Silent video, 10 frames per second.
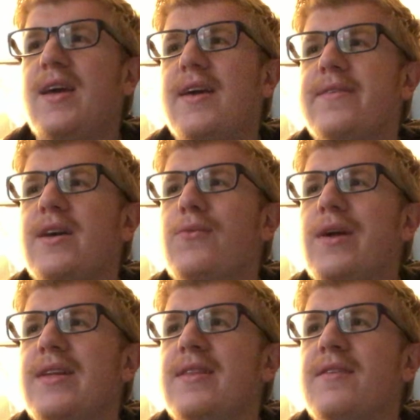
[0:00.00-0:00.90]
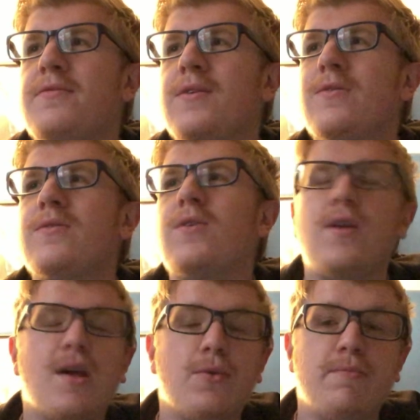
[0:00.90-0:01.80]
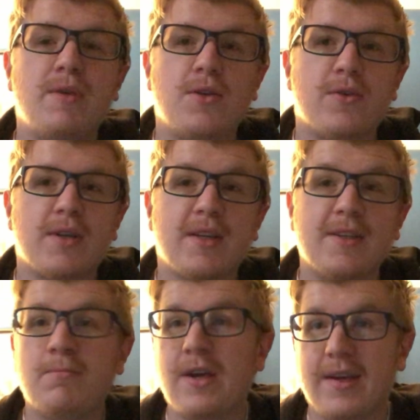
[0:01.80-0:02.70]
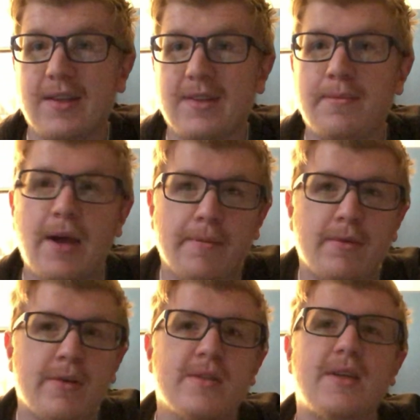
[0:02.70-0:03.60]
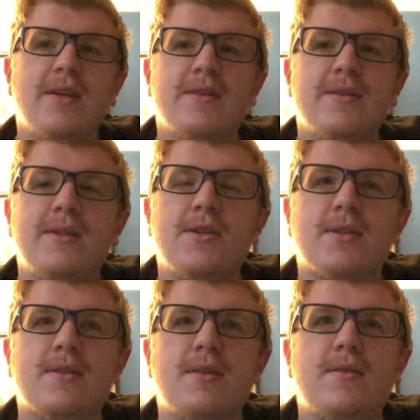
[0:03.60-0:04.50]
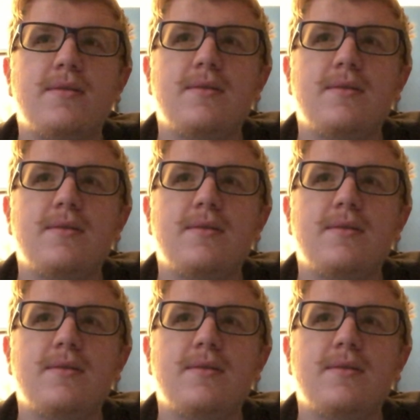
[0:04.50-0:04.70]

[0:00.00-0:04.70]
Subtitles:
if I went in the field, all I would be doing is picking the peppers and just